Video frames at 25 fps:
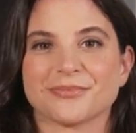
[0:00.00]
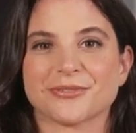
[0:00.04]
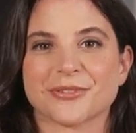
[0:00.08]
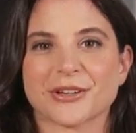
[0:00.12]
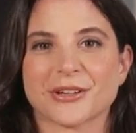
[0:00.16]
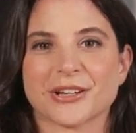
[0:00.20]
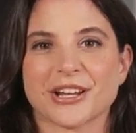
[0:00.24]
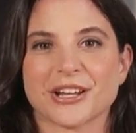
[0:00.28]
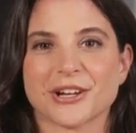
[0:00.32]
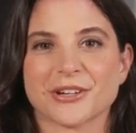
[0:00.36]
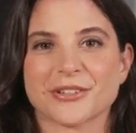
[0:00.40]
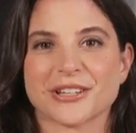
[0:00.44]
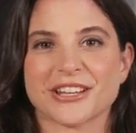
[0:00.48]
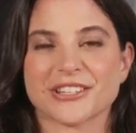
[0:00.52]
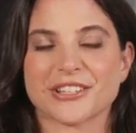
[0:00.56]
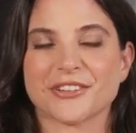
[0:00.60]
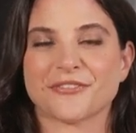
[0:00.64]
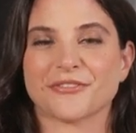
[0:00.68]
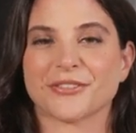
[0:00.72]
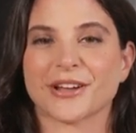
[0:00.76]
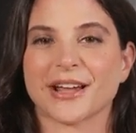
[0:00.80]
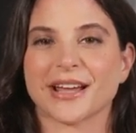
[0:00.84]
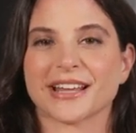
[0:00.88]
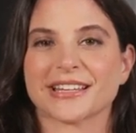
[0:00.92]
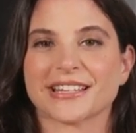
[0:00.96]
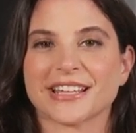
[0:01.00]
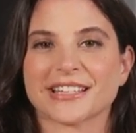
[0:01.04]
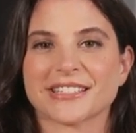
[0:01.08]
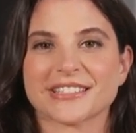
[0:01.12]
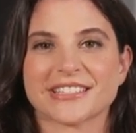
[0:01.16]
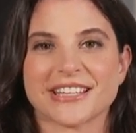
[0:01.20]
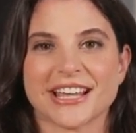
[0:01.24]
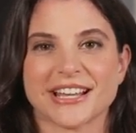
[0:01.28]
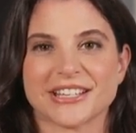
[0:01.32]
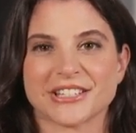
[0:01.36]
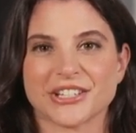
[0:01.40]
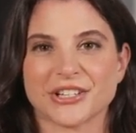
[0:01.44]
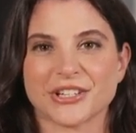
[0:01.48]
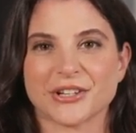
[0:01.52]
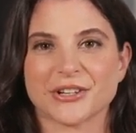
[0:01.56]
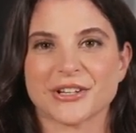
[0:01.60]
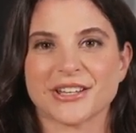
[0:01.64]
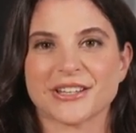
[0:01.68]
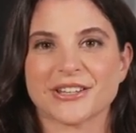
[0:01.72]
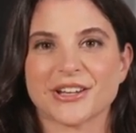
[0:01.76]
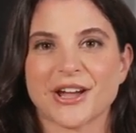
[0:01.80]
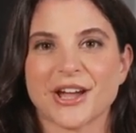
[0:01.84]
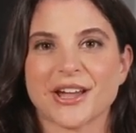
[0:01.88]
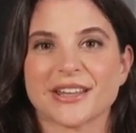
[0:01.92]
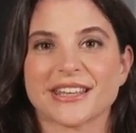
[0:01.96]
Clearly defined executor
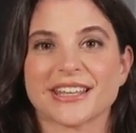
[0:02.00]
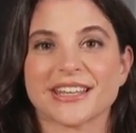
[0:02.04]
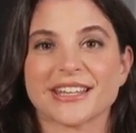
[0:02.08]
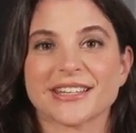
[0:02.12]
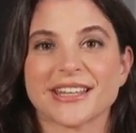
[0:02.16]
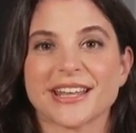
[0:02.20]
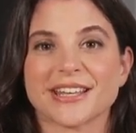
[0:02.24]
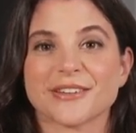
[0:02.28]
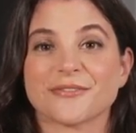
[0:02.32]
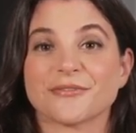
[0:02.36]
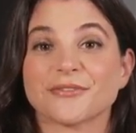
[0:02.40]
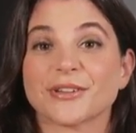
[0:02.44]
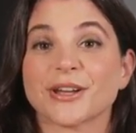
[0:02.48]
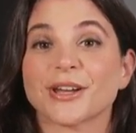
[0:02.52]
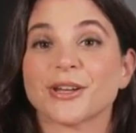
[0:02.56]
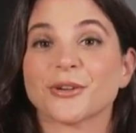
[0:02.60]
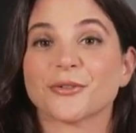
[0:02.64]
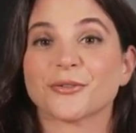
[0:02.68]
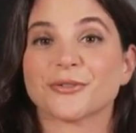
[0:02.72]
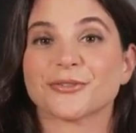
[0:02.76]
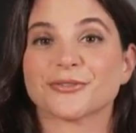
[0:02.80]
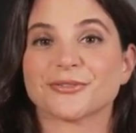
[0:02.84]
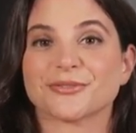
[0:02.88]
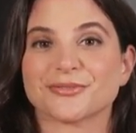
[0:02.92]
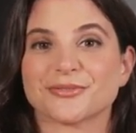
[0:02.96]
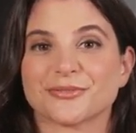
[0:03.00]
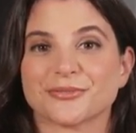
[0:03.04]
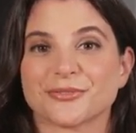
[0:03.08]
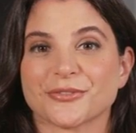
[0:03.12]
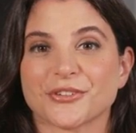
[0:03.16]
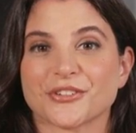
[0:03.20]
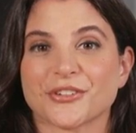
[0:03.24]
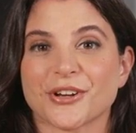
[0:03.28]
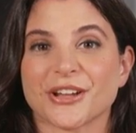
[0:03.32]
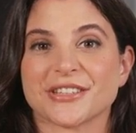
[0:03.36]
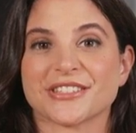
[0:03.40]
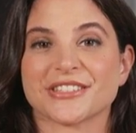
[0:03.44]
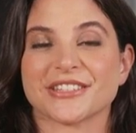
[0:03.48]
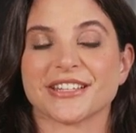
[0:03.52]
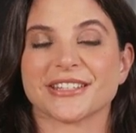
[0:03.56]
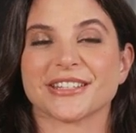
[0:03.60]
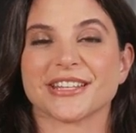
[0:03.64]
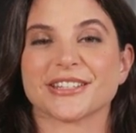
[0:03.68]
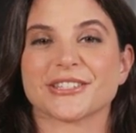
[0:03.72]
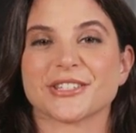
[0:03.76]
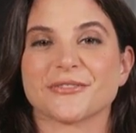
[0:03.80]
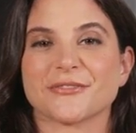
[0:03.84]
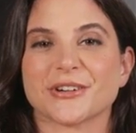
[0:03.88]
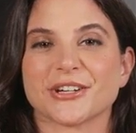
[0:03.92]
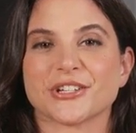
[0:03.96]
and guardian info. Trusted
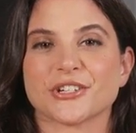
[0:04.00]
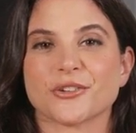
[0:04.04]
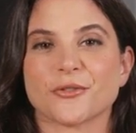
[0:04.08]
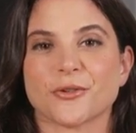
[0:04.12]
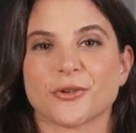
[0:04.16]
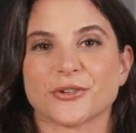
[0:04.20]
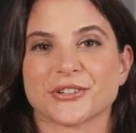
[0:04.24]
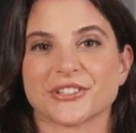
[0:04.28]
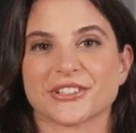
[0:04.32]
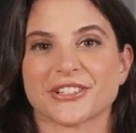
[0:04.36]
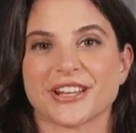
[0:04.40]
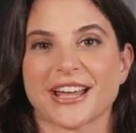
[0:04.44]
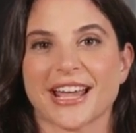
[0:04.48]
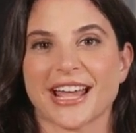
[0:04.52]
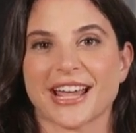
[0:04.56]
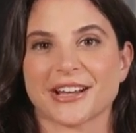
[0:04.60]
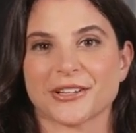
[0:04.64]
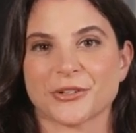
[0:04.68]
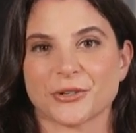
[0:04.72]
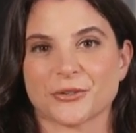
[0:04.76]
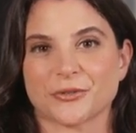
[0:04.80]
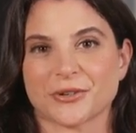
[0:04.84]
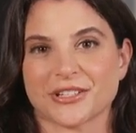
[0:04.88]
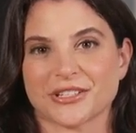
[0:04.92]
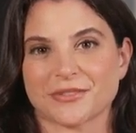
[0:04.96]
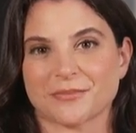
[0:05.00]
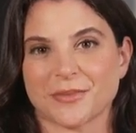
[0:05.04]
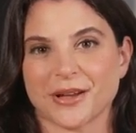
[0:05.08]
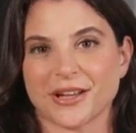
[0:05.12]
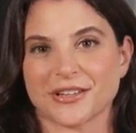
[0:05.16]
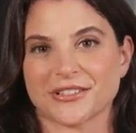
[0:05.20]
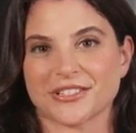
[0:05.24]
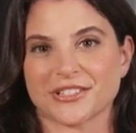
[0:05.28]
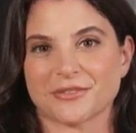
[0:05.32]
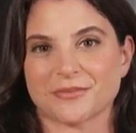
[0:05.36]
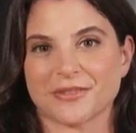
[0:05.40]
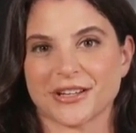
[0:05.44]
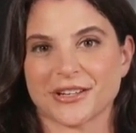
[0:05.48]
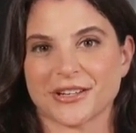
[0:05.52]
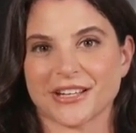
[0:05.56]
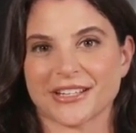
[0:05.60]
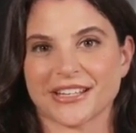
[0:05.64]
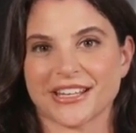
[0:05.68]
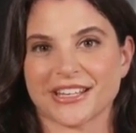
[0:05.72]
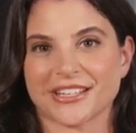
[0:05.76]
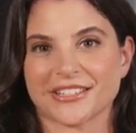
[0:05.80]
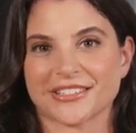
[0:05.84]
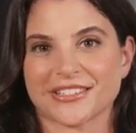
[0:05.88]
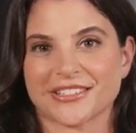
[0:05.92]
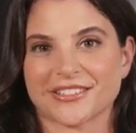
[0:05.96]
individuals to handle
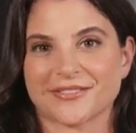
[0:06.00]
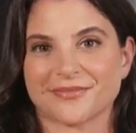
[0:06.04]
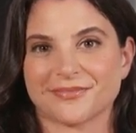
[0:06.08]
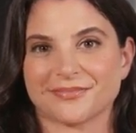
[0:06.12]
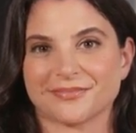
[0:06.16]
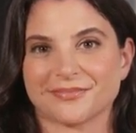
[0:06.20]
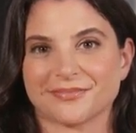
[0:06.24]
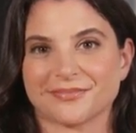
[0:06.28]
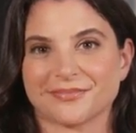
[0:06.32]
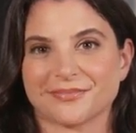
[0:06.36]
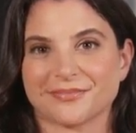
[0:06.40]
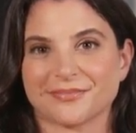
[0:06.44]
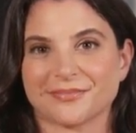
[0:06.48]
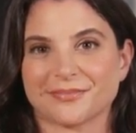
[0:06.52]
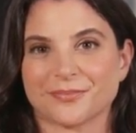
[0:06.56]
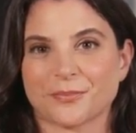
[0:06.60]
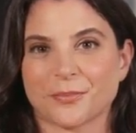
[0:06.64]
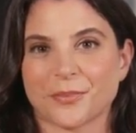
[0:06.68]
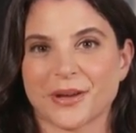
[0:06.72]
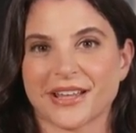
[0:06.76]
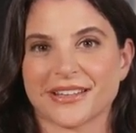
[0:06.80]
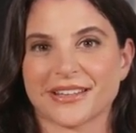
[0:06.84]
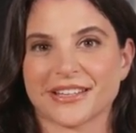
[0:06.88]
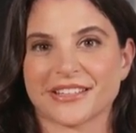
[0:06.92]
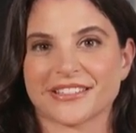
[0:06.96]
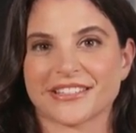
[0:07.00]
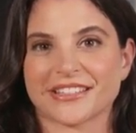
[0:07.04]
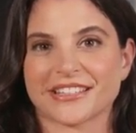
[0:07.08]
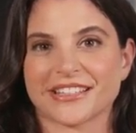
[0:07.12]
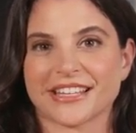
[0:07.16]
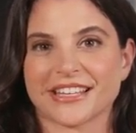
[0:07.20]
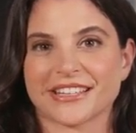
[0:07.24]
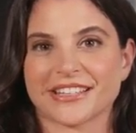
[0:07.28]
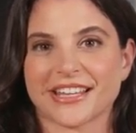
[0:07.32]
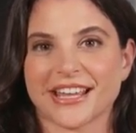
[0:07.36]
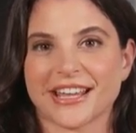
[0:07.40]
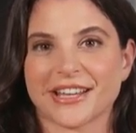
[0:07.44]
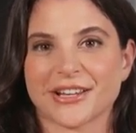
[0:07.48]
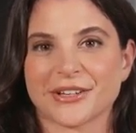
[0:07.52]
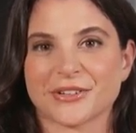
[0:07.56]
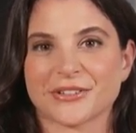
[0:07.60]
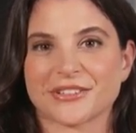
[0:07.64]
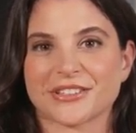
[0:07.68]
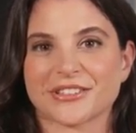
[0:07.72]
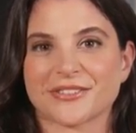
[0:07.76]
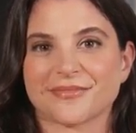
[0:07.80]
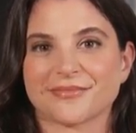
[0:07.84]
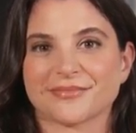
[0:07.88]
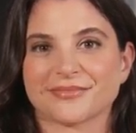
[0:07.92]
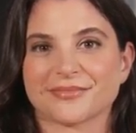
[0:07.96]
responsibilities. Witness
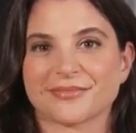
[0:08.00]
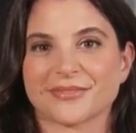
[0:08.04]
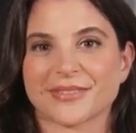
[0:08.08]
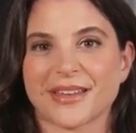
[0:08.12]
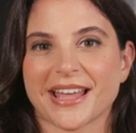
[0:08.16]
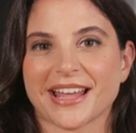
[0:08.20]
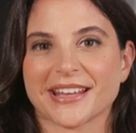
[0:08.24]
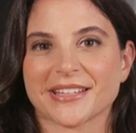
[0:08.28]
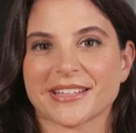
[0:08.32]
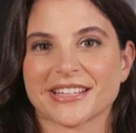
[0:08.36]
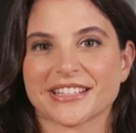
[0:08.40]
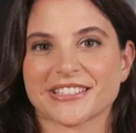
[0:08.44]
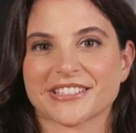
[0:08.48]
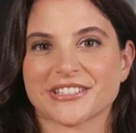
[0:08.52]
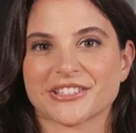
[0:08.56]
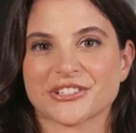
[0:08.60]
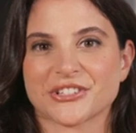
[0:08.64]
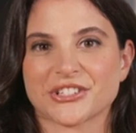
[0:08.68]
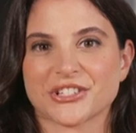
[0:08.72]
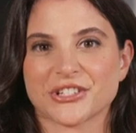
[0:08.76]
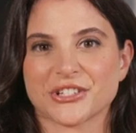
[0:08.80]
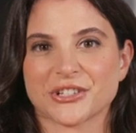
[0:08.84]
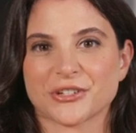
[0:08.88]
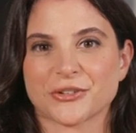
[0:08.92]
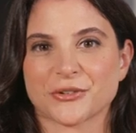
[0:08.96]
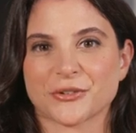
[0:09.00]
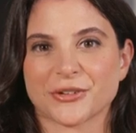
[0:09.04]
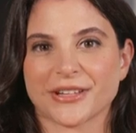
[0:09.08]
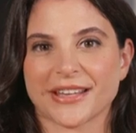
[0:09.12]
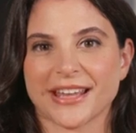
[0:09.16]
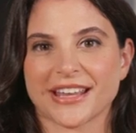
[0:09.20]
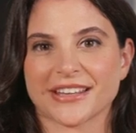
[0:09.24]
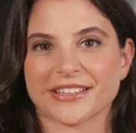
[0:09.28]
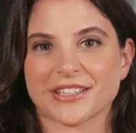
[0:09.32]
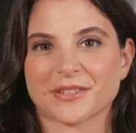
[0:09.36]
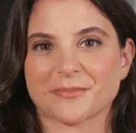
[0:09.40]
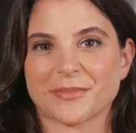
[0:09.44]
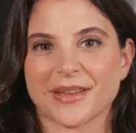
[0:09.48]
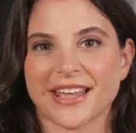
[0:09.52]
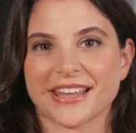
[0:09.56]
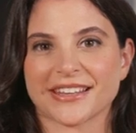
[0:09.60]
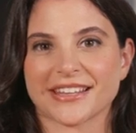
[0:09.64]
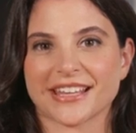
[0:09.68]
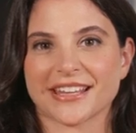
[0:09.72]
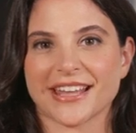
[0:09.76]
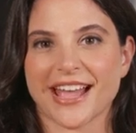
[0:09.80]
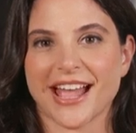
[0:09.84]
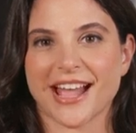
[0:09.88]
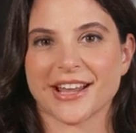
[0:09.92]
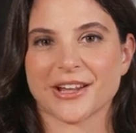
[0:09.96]
details. At least 2
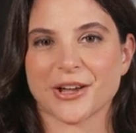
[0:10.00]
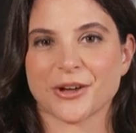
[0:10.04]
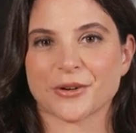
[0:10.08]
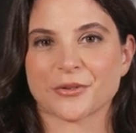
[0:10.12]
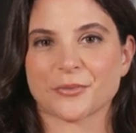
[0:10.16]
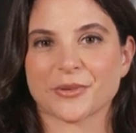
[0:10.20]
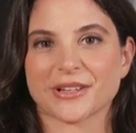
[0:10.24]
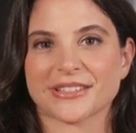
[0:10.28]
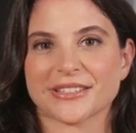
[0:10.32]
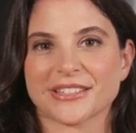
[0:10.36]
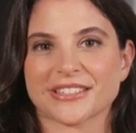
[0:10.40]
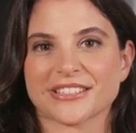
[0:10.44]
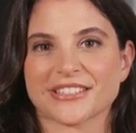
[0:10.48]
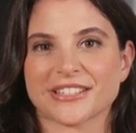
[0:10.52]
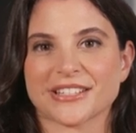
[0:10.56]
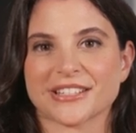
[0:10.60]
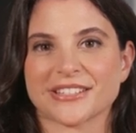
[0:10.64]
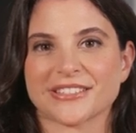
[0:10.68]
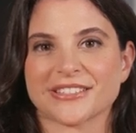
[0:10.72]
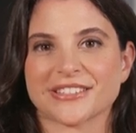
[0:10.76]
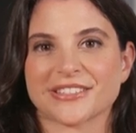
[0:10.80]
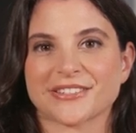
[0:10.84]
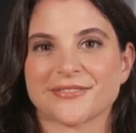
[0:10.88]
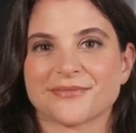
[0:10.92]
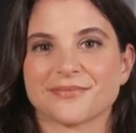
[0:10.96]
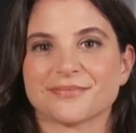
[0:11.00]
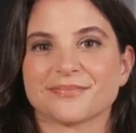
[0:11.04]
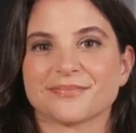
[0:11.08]
independent adult witnesses.